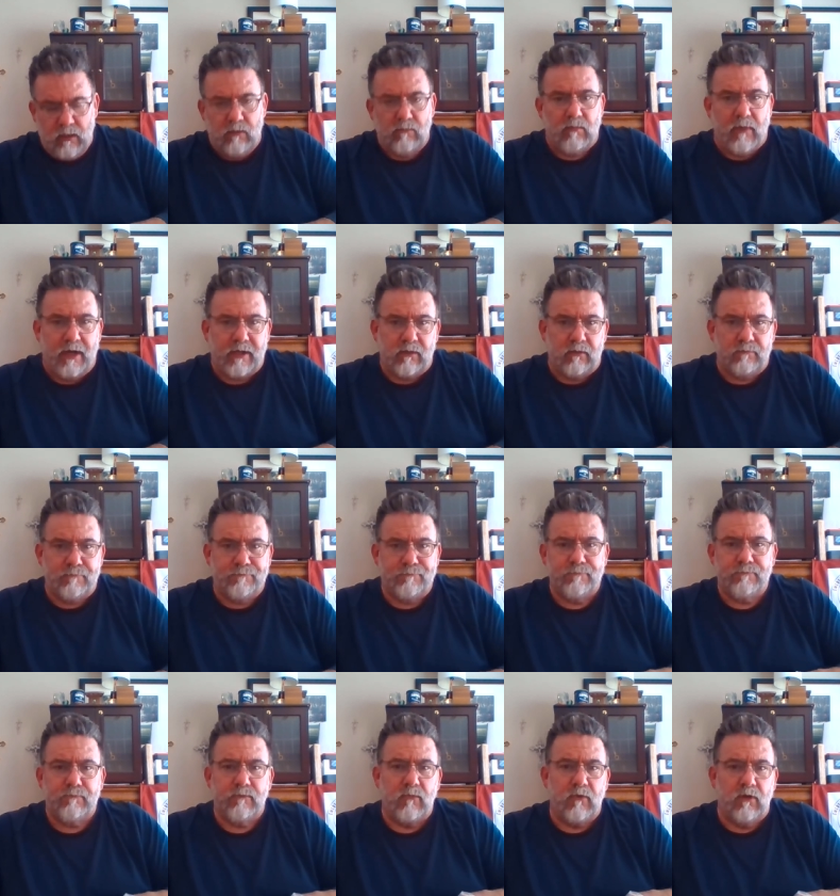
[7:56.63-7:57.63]
Michael,
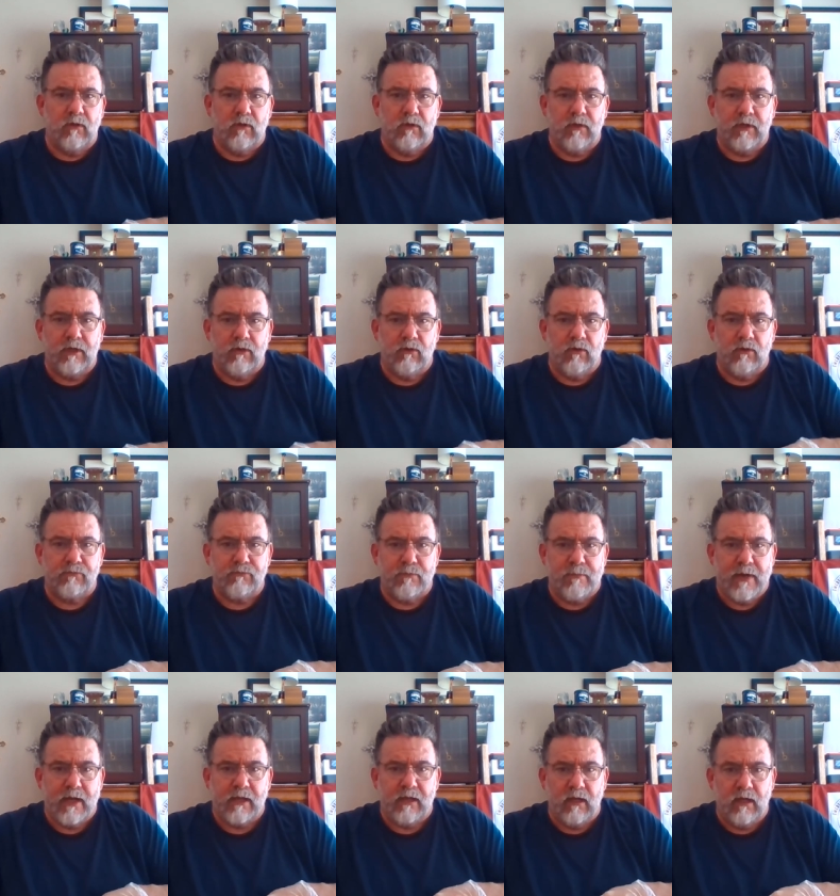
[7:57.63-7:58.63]
your Hero of
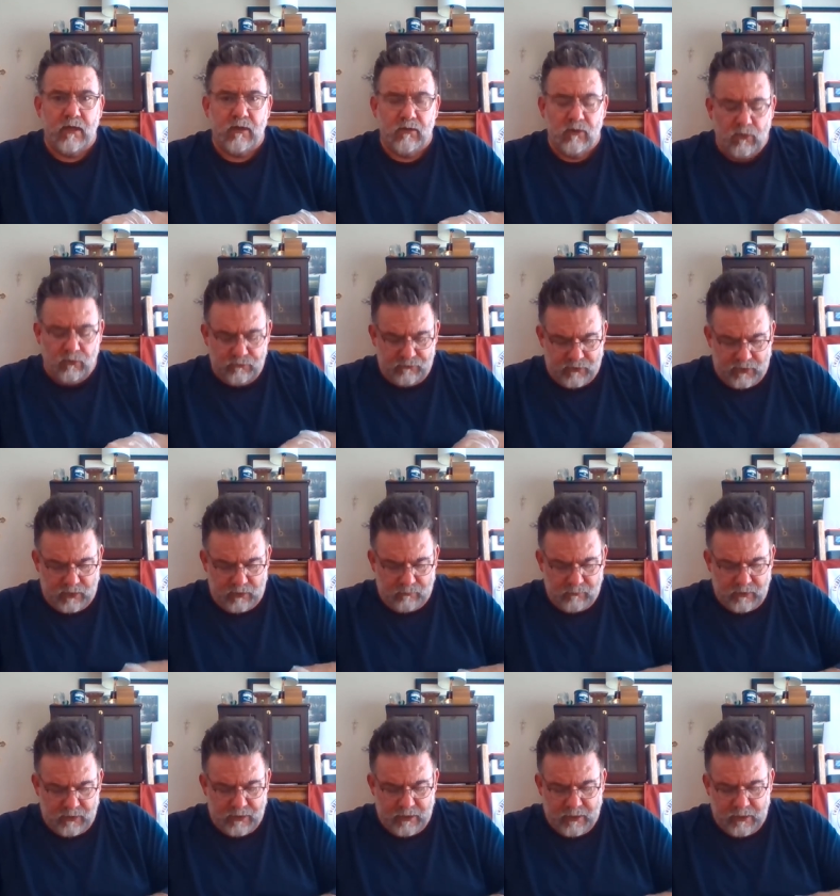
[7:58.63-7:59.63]
Tobacciano goes out on
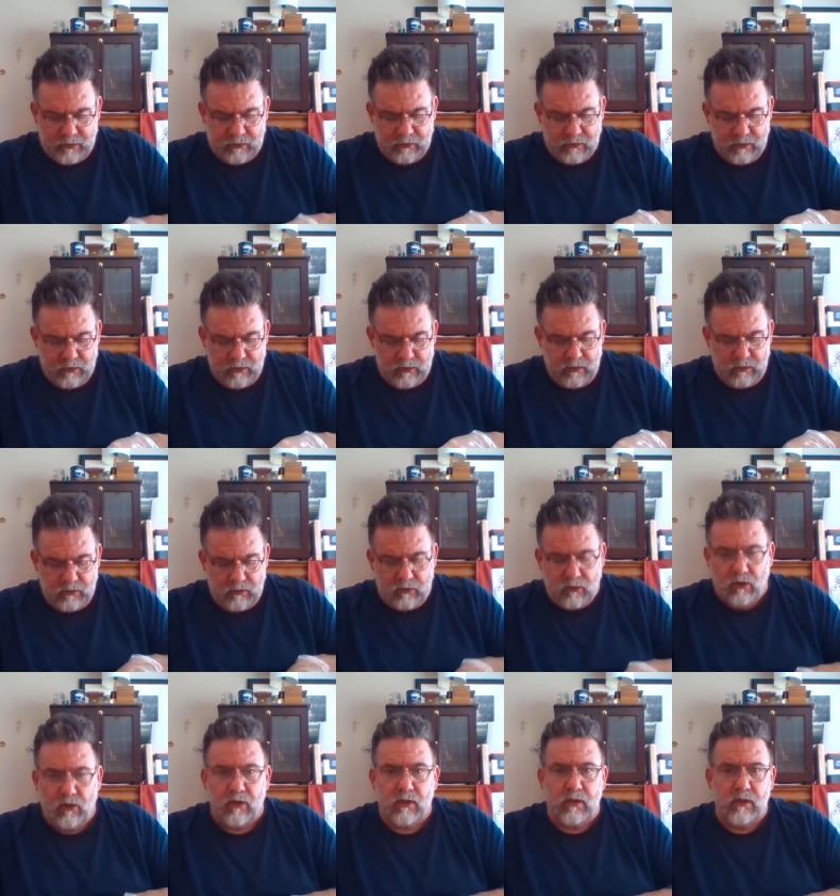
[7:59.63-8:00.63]
Monday.
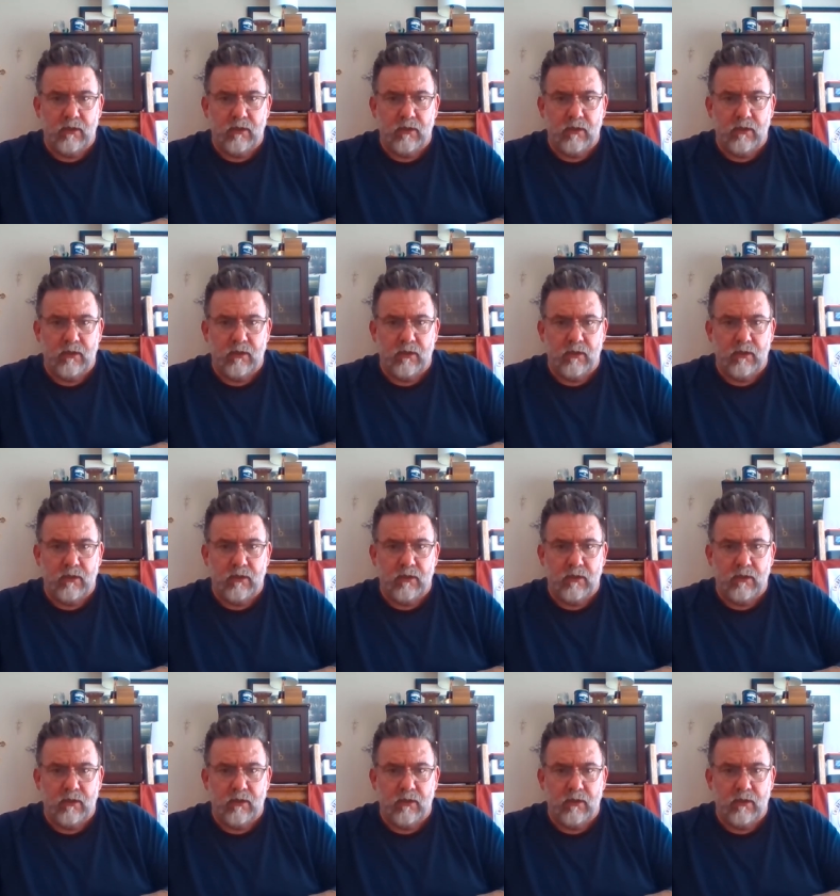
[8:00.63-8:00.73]
Kirk,